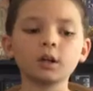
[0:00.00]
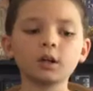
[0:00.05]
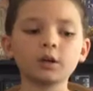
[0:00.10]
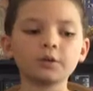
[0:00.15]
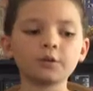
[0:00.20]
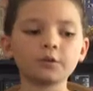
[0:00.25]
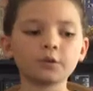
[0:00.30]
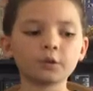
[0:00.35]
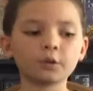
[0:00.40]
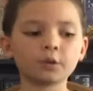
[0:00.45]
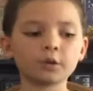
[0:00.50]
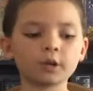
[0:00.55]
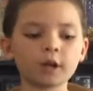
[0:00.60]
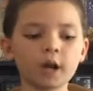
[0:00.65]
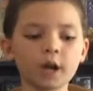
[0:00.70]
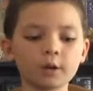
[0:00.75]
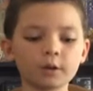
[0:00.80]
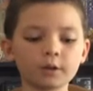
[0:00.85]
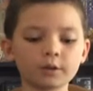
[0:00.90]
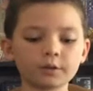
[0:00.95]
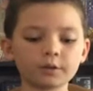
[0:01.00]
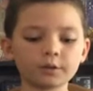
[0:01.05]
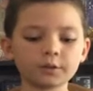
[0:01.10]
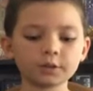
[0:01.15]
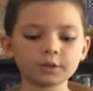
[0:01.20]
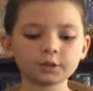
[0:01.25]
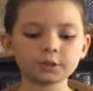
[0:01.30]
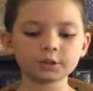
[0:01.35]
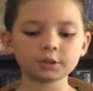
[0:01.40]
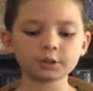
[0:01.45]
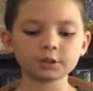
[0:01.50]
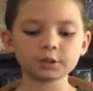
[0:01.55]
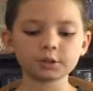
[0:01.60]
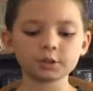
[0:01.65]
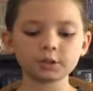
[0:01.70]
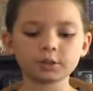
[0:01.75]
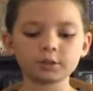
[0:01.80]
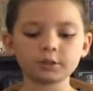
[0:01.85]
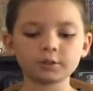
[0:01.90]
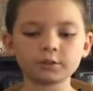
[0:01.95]
For our first
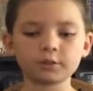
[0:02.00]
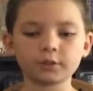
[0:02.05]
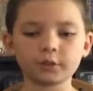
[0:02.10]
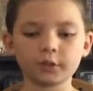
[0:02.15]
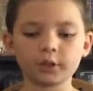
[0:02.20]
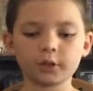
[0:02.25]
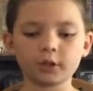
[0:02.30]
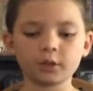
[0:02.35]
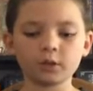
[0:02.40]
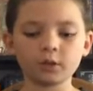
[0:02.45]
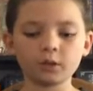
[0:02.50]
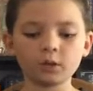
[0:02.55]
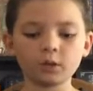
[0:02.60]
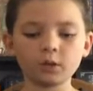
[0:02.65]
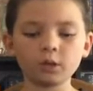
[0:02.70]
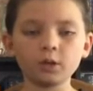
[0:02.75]
video,